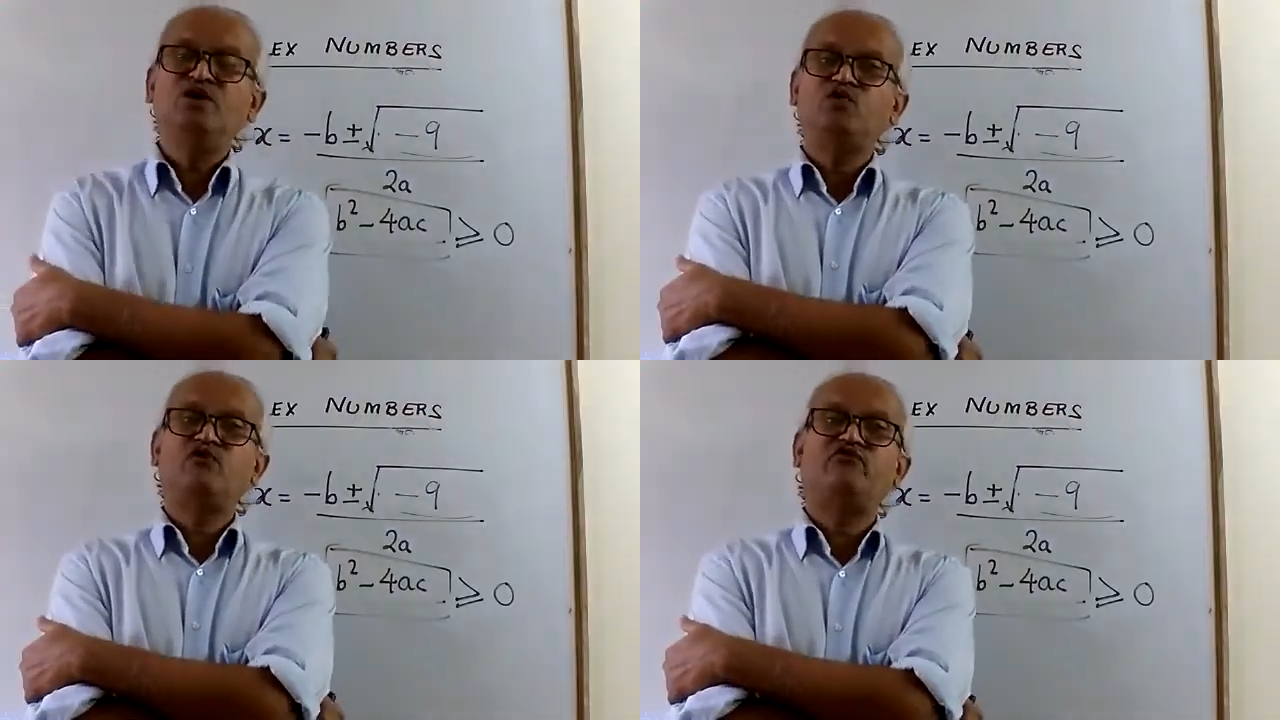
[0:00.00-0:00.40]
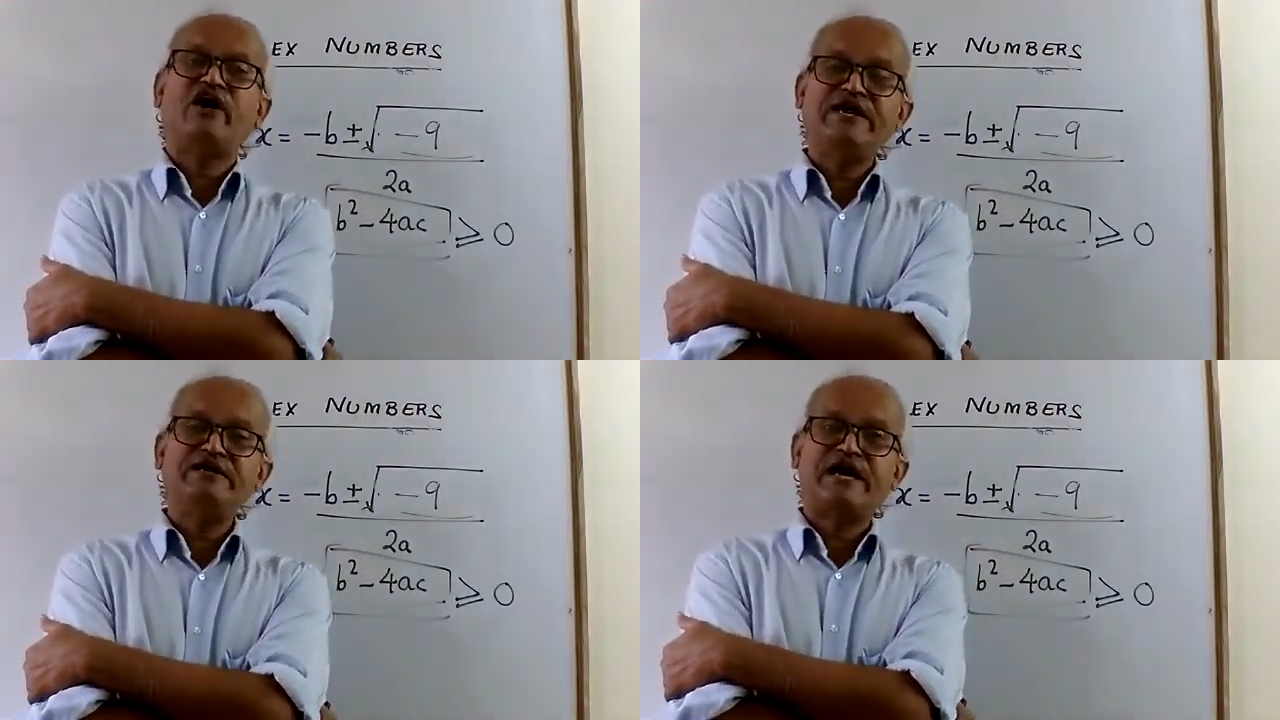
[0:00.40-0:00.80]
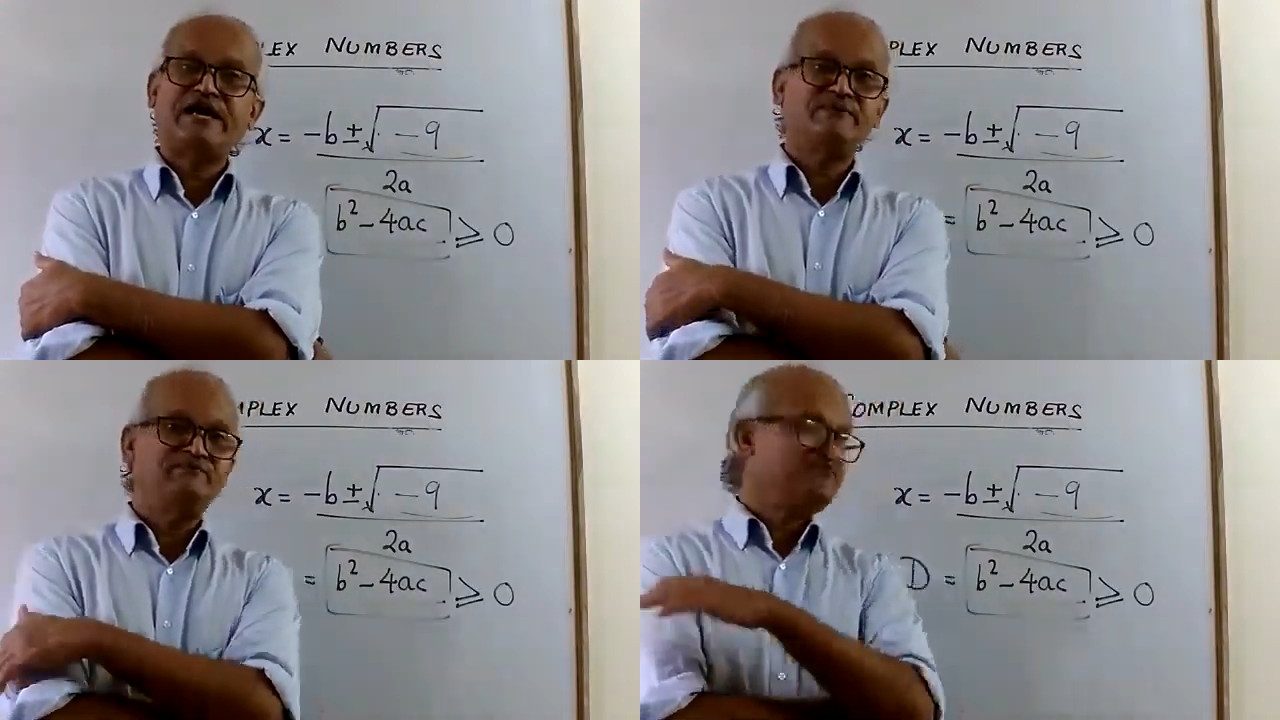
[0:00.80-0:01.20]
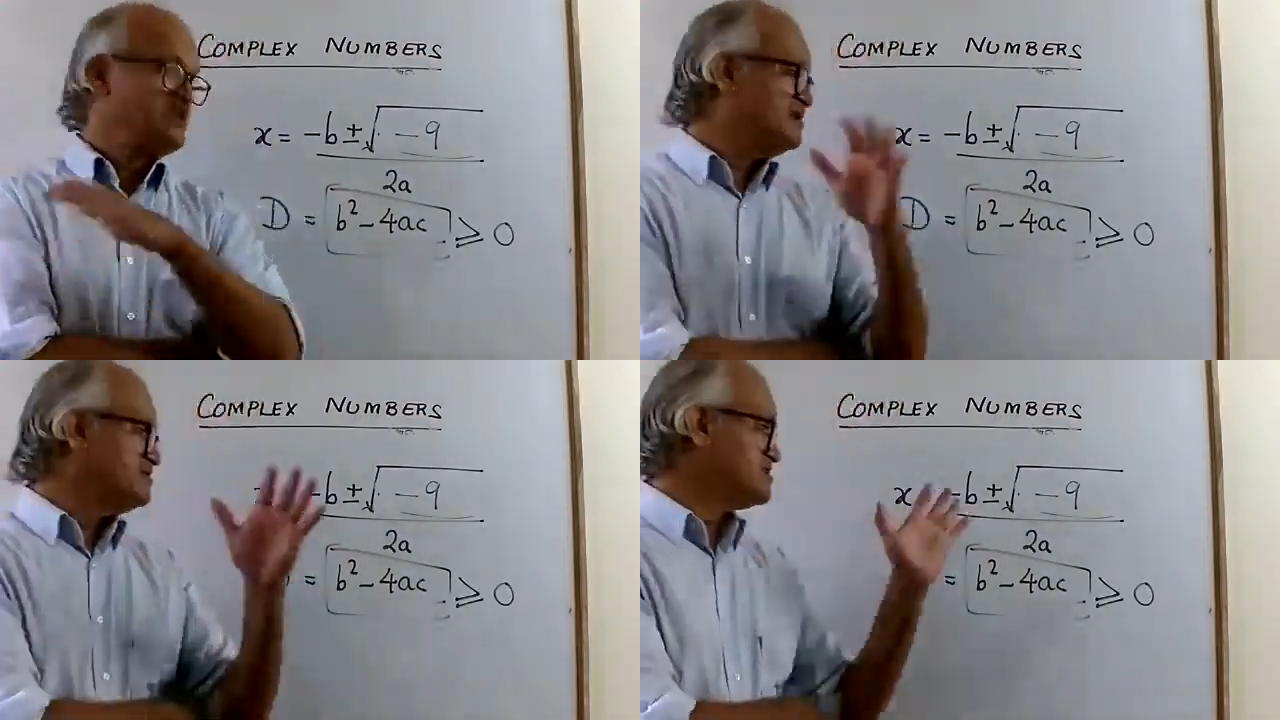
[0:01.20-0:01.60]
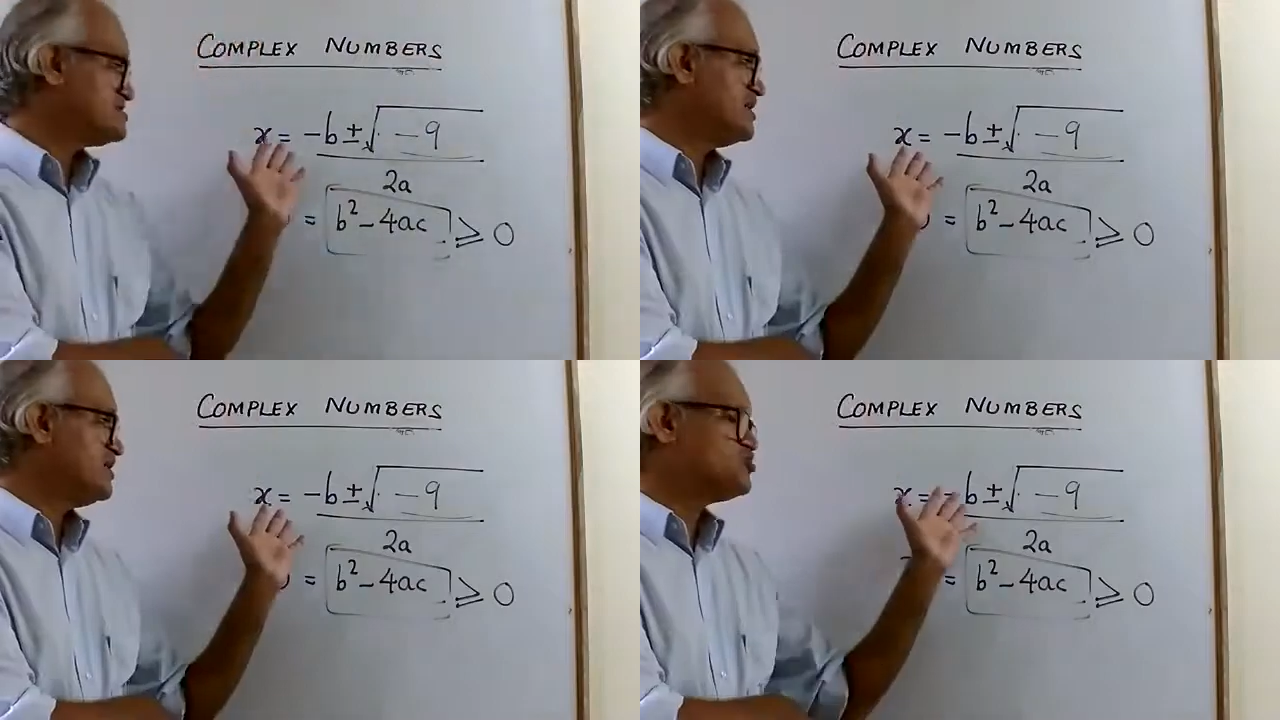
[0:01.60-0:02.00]
you'll find that the
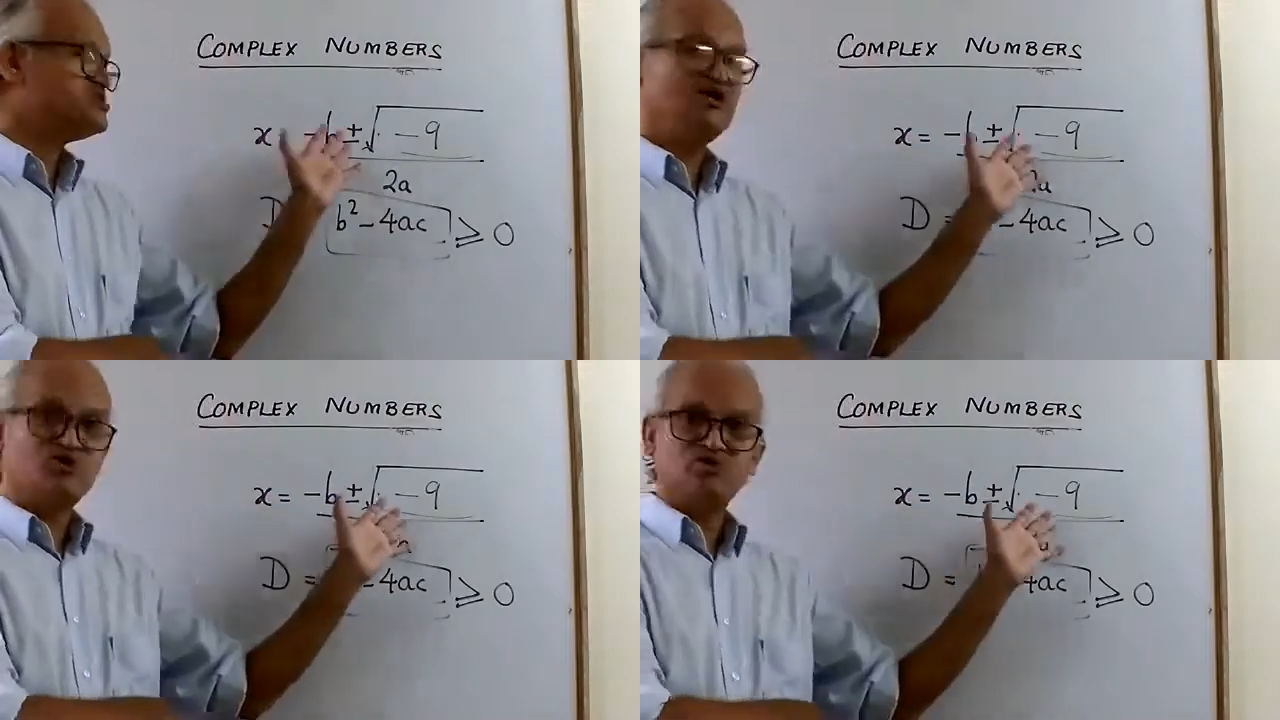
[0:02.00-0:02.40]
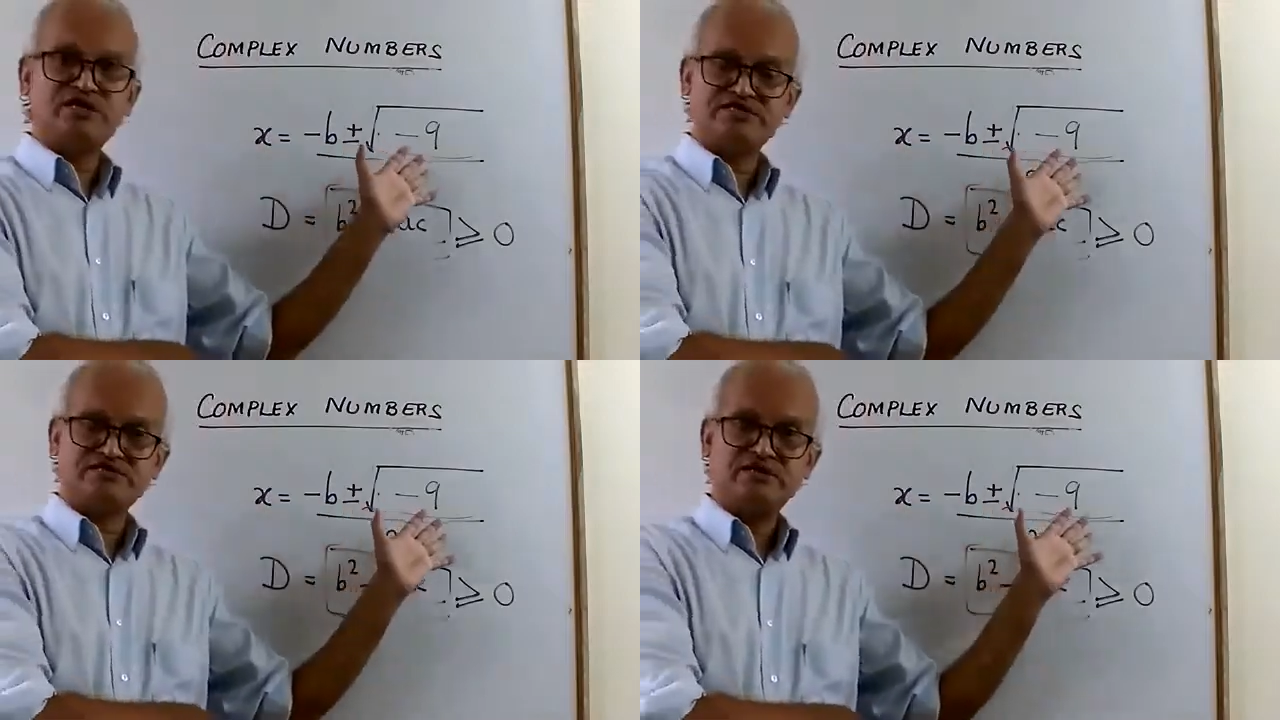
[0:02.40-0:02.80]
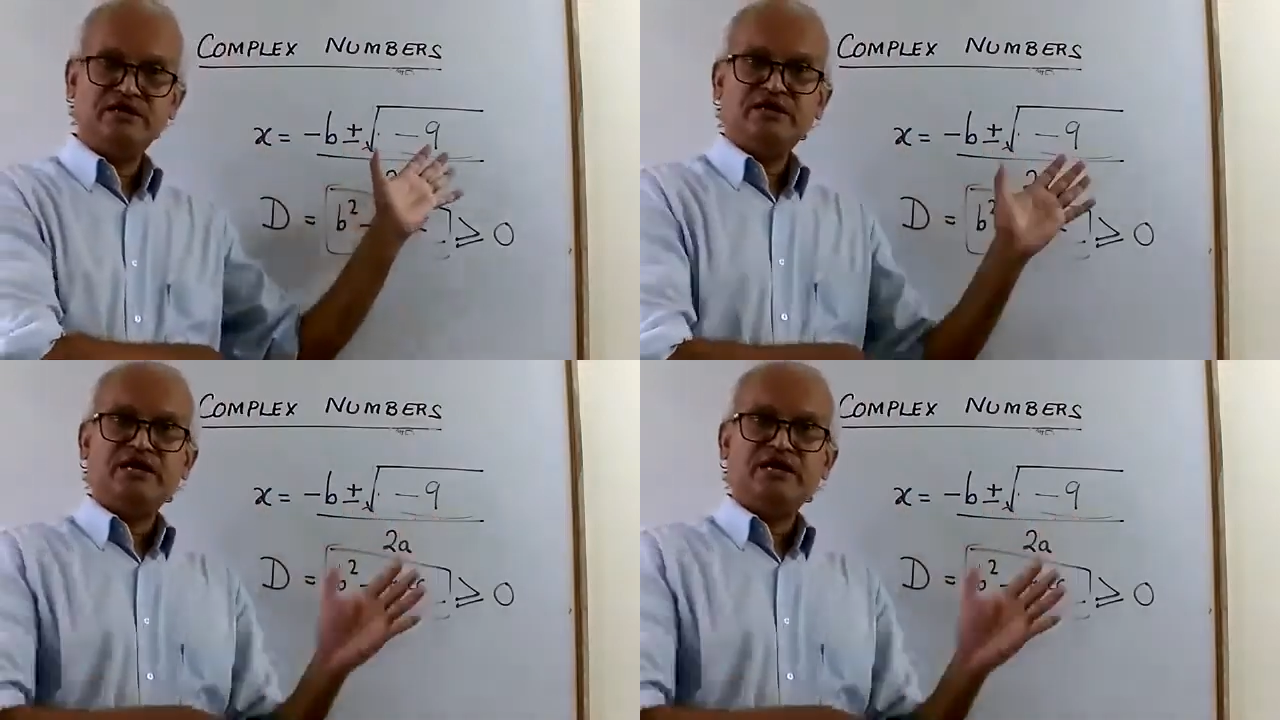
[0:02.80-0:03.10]
solution to this,